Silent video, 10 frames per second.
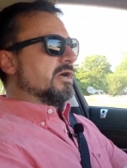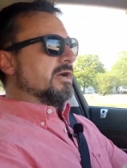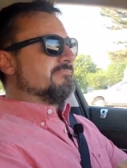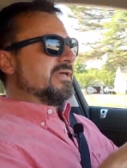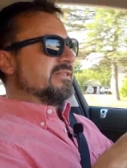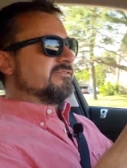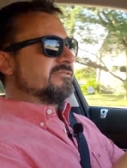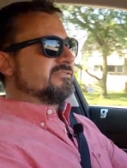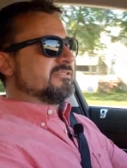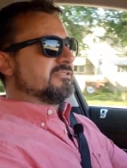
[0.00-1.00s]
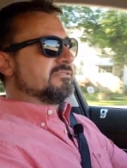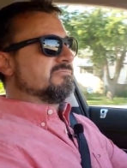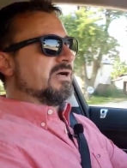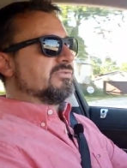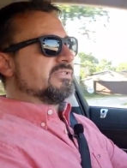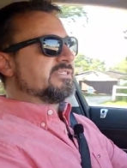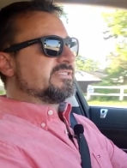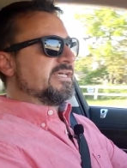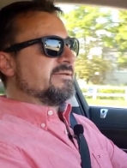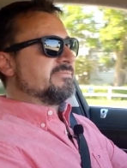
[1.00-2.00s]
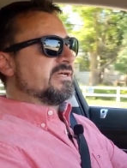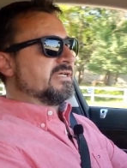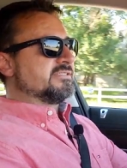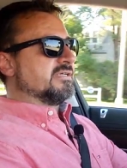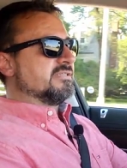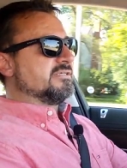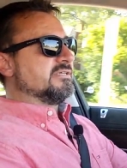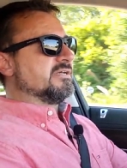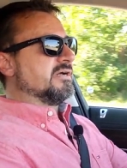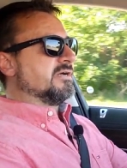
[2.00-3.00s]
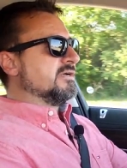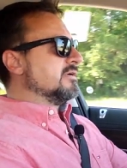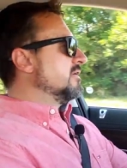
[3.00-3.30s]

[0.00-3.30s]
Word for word: Um, and it's just about the same as on the uh,